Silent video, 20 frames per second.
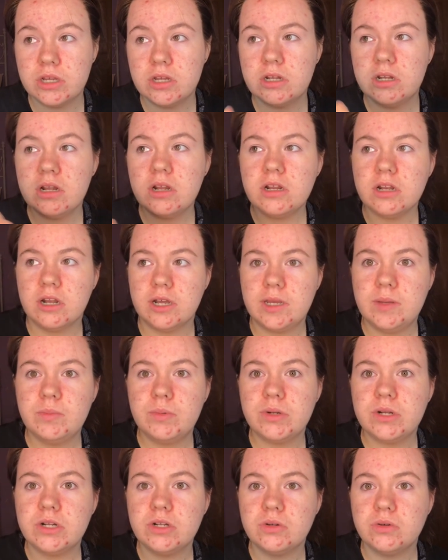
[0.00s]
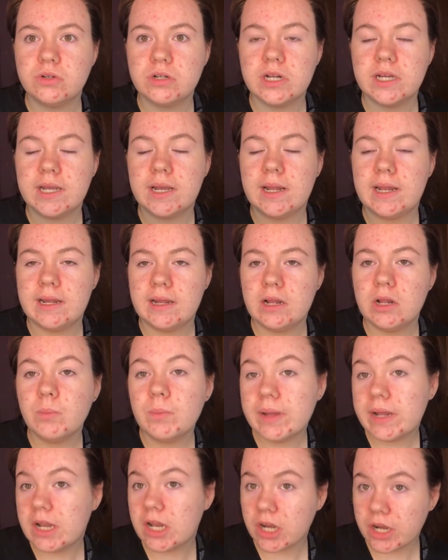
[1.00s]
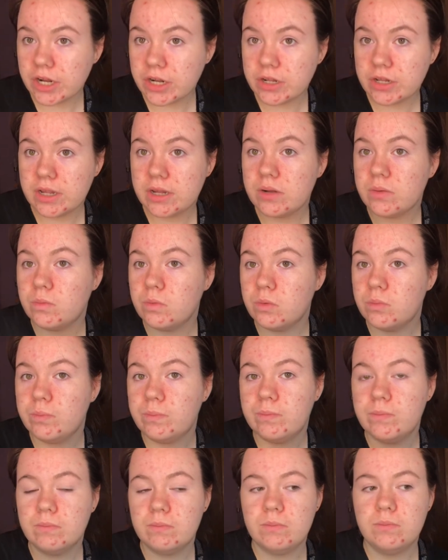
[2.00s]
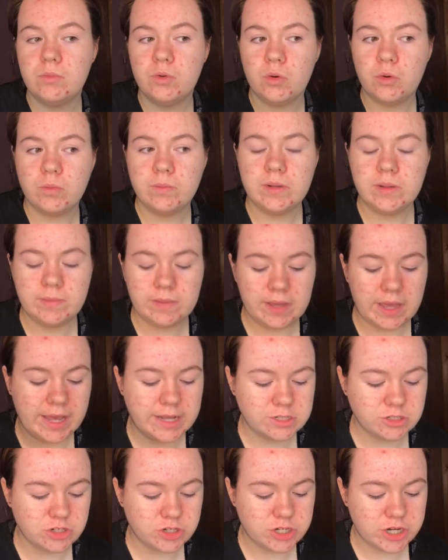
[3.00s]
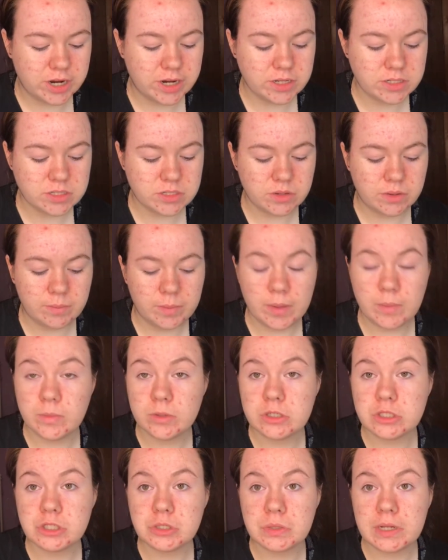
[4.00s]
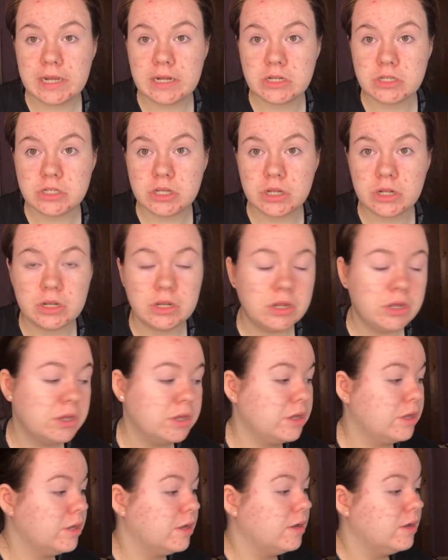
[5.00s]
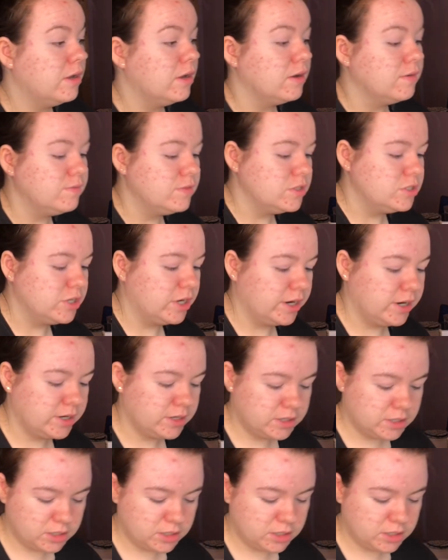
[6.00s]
not light, but it looked like a little bit lighter than it would normally be extra dark. So I might put two layers on of the dark.